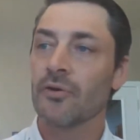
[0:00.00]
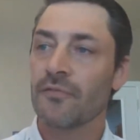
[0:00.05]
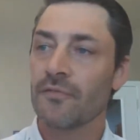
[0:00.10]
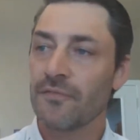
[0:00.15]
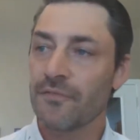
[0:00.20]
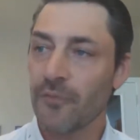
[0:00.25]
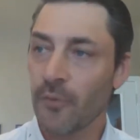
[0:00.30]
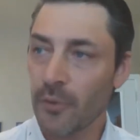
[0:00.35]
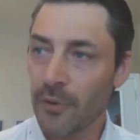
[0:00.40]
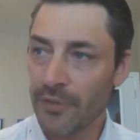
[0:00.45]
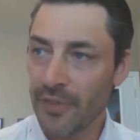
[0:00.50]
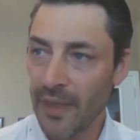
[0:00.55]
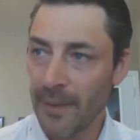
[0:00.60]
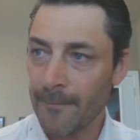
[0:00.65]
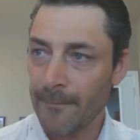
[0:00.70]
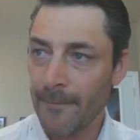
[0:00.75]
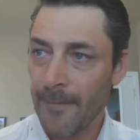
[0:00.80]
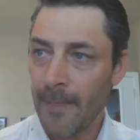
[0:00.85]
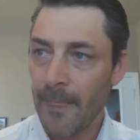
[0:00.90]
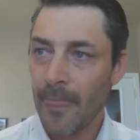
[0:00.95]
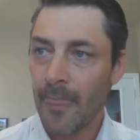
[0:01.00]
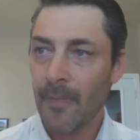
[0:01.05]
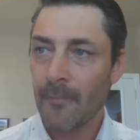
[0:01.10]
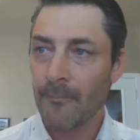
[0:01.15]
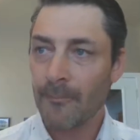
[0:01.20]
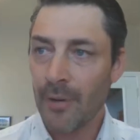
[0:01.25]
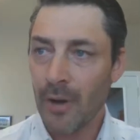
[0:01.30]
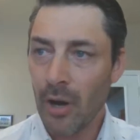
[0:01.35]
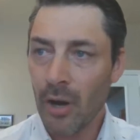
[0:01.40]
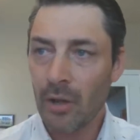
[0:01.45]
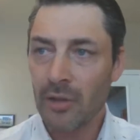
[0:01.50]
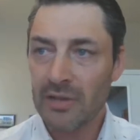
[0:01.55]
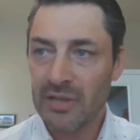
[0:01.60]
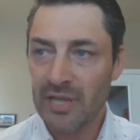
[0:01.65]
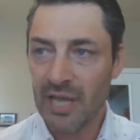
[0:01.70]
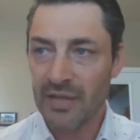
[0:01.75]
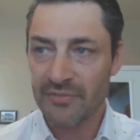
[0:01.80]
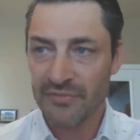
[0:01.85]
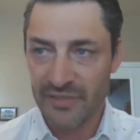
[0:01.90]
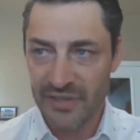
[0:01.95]
for them. Paul
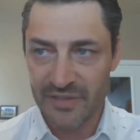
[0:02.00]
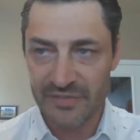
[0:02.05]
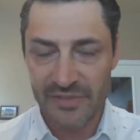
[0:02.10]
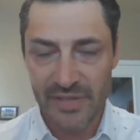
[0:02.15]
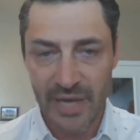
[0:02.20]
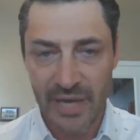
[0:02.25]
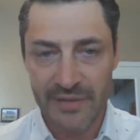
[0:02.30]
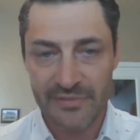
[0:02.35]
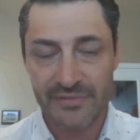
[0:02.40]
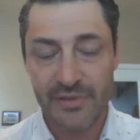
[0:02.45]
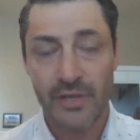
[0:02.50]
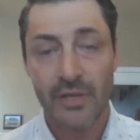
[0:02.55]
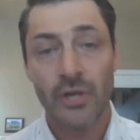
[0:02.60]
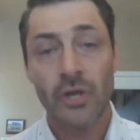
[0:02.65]
loves these guys.